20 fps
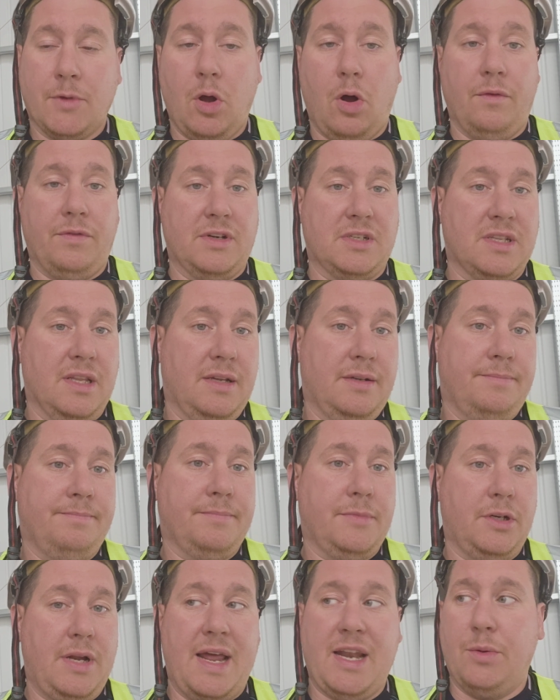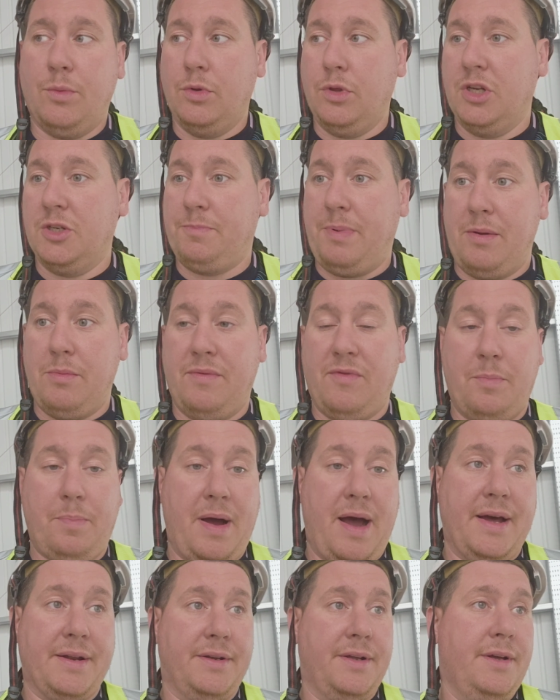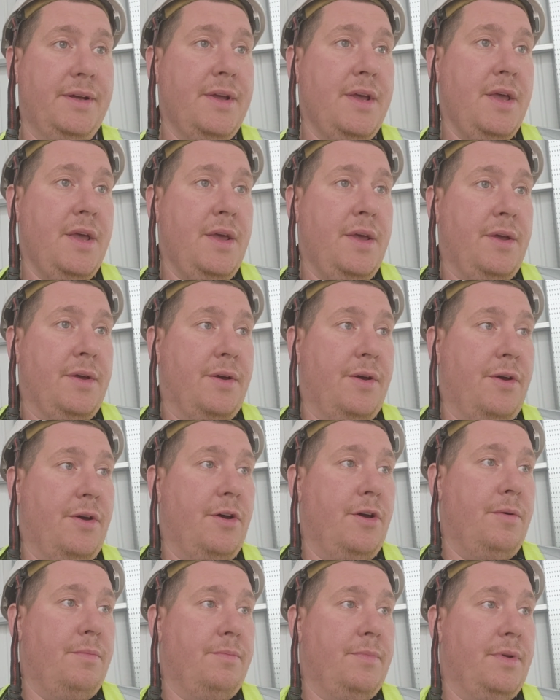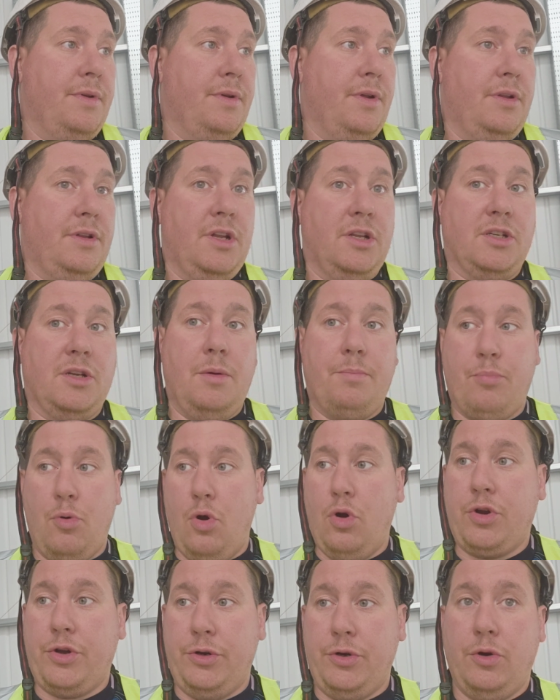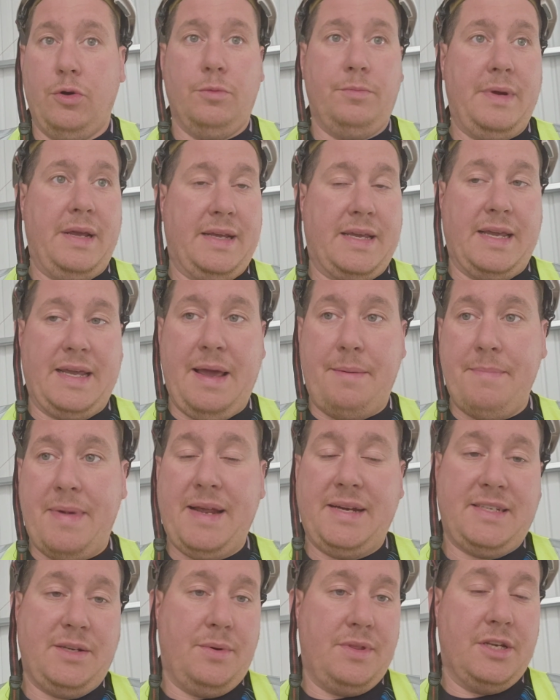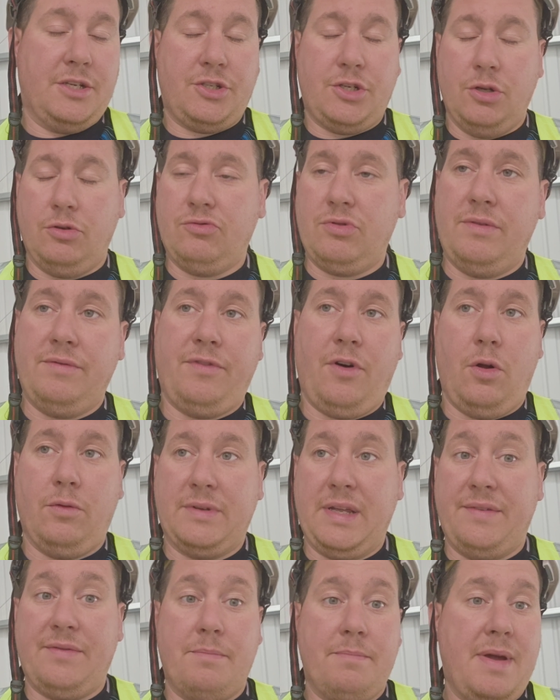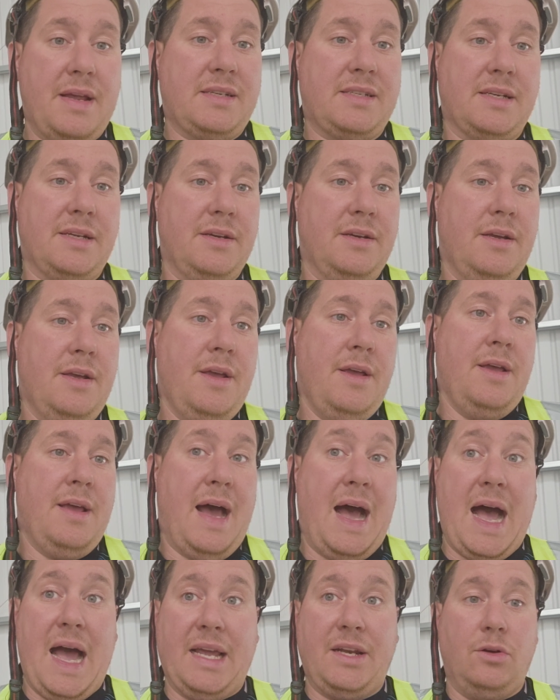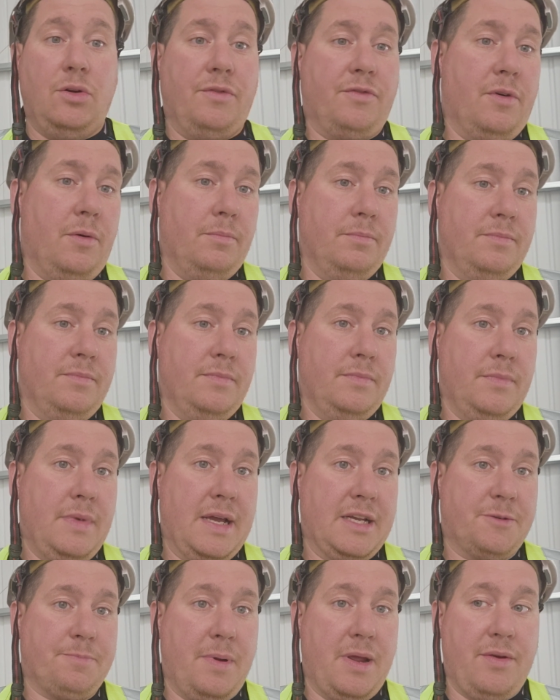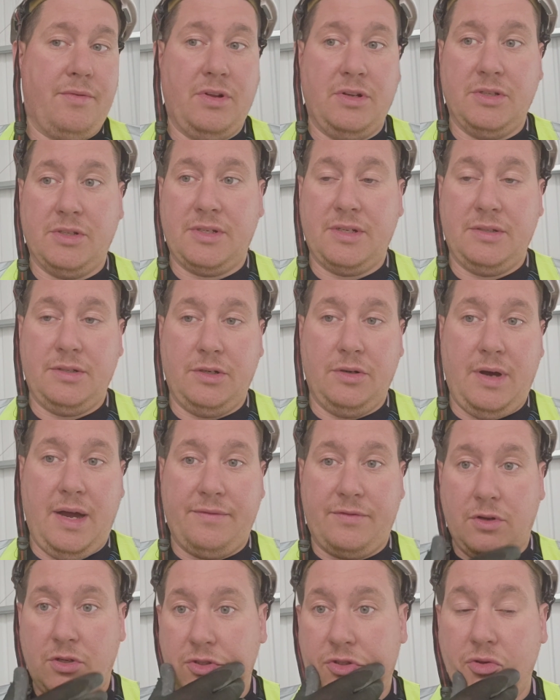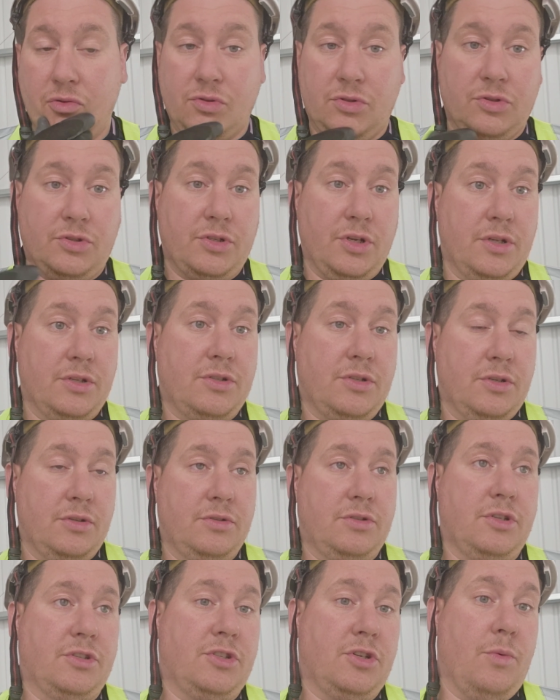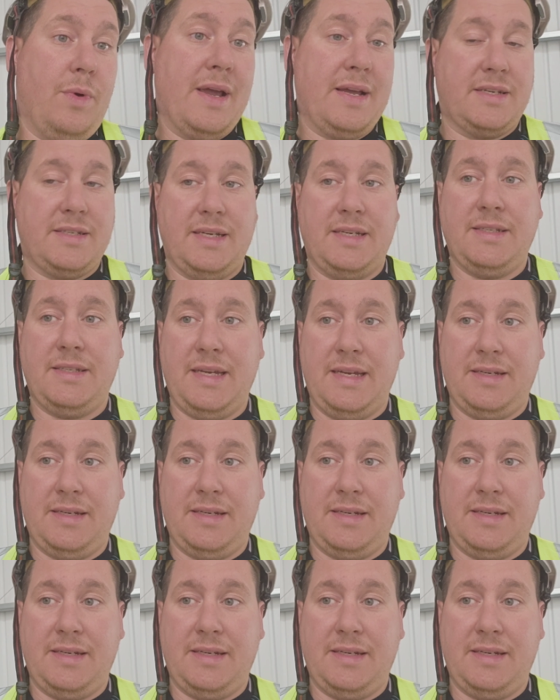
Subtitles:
Obviously, anyone that's been with a partner and broken up, it can get messy when there's children involved, even messier. I know from experience, I've got children to two exes.